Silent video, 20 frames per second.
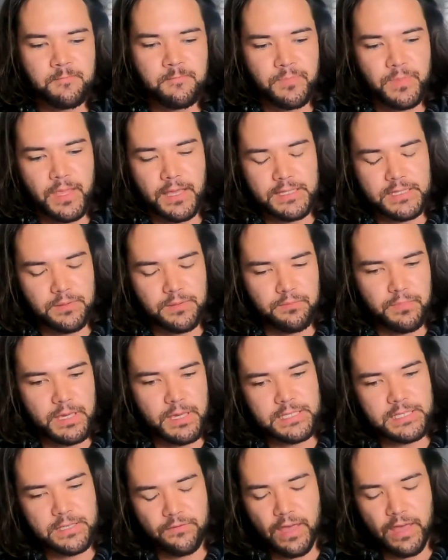it's a
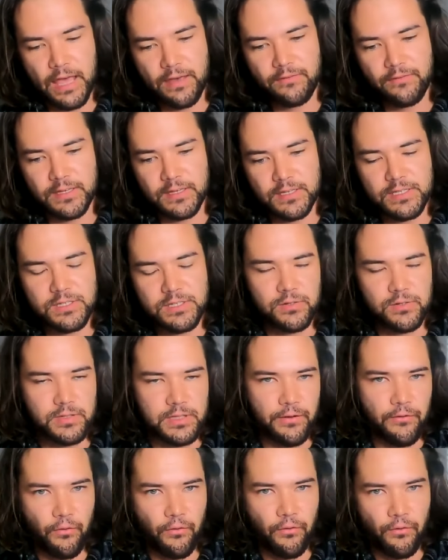mix of having a certain
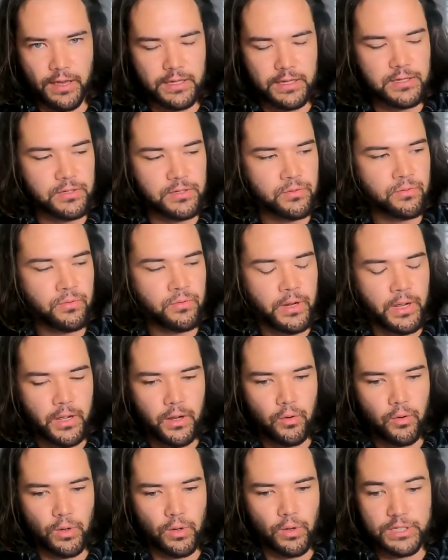level of IQ,
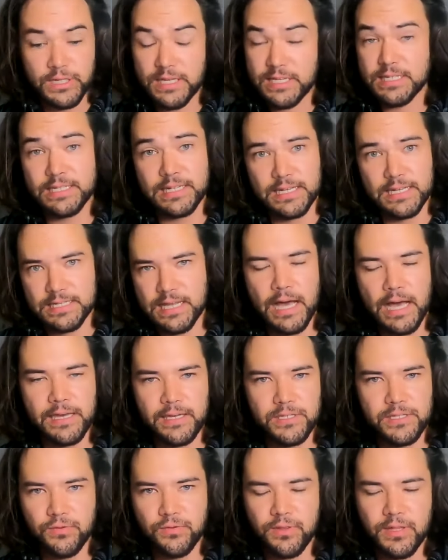which isn't as high
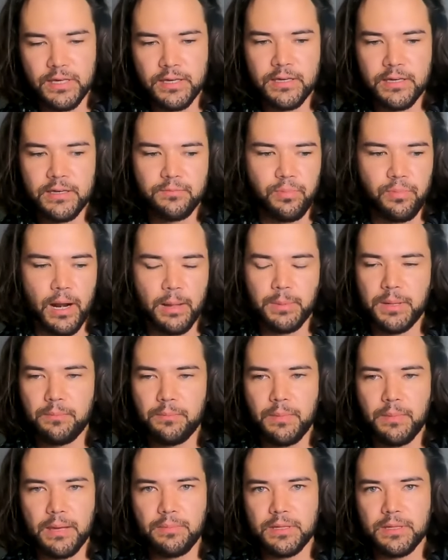as you think, probably
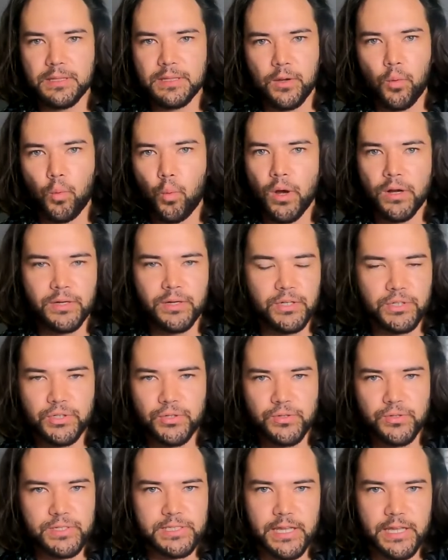maybe like one to
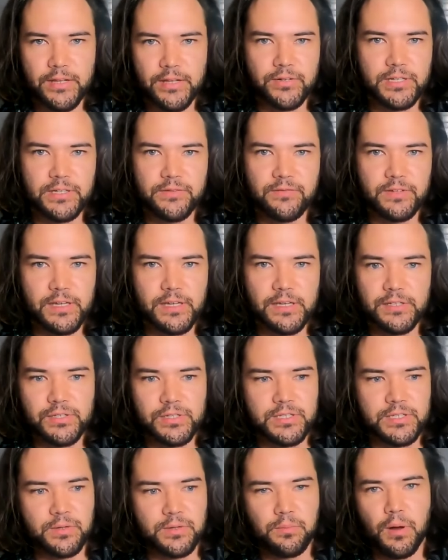two standard
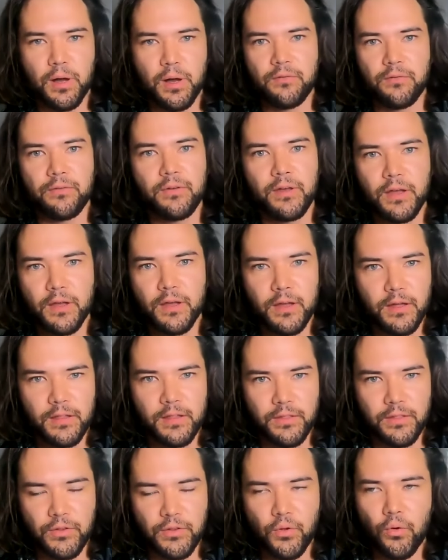deviations above
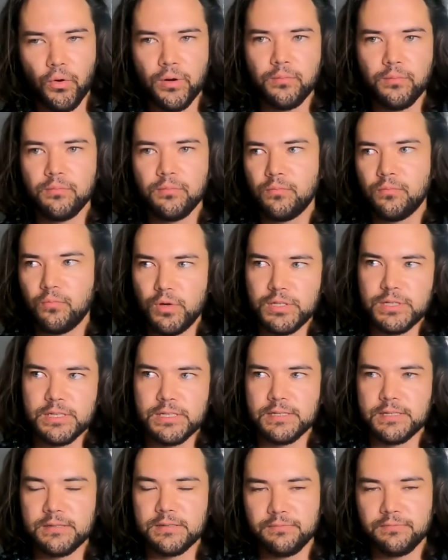the norm, which
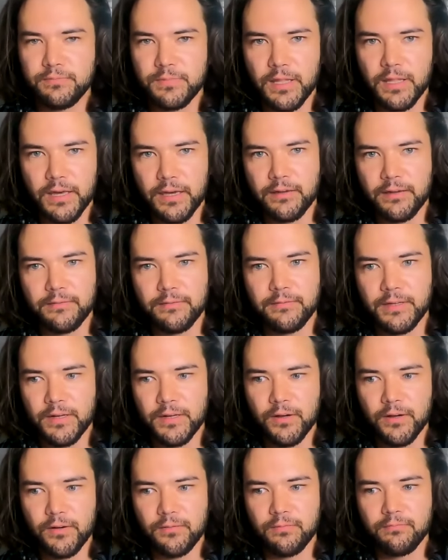is like, you
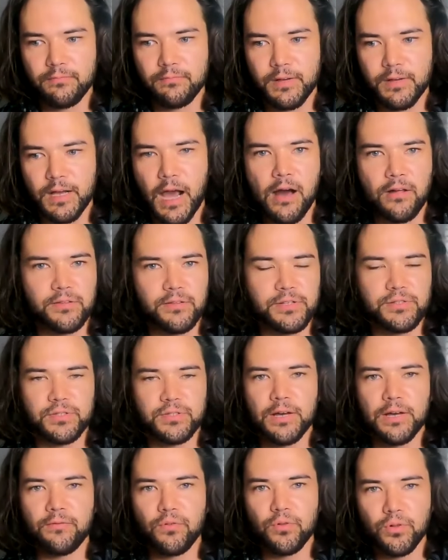know, college
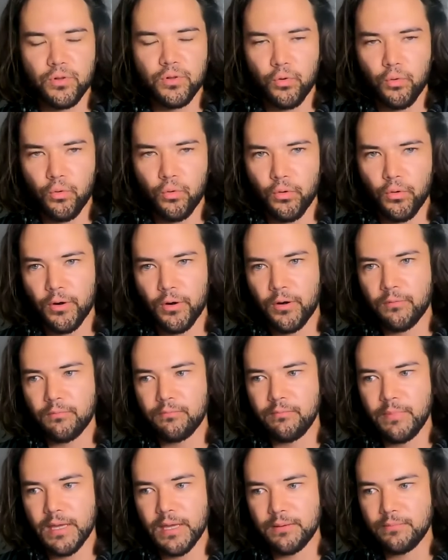level or
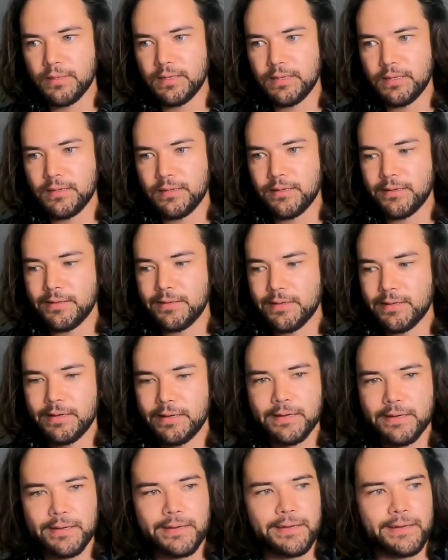maybe,
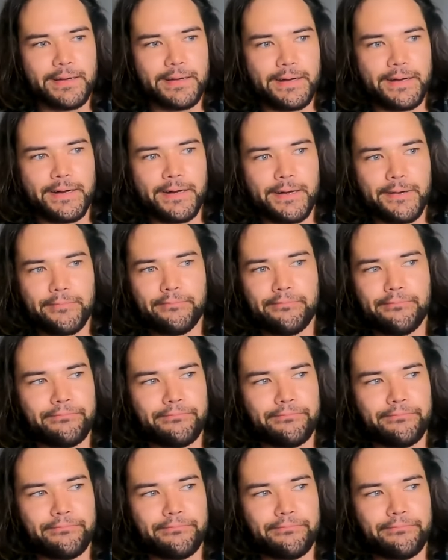um,